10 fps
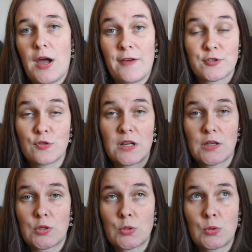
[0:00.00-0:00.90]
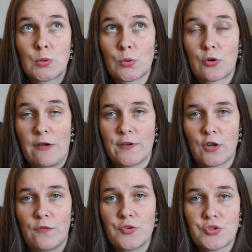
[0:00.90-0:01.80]
after reading 2 graphic
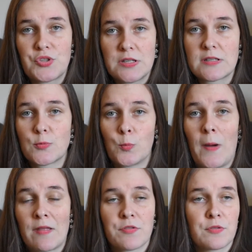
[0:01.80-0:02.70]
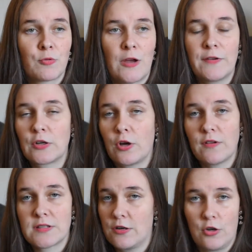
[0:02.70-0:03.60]
novels this month, graphic
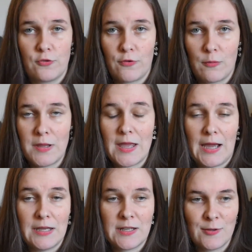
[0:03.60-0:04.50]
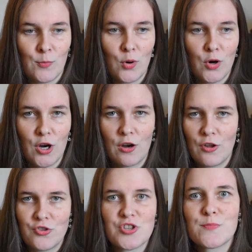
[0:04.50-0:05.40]
novels are not for me. I need more
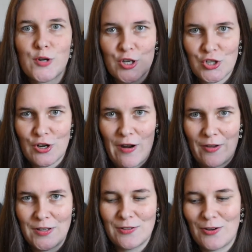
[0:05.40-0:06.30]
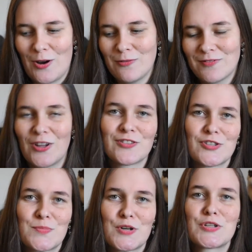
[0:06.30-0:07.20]
gibberish around it, you know? Not the
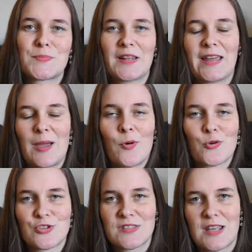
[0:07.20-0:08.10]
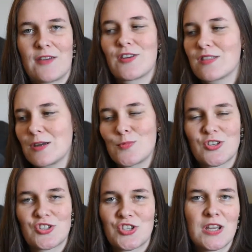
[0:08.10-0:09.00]
gibberish, but like emotions and everything,
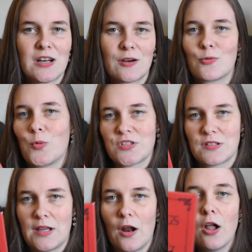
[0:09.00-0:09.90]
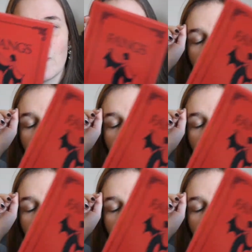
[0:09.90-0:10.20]
which here wasn't at all.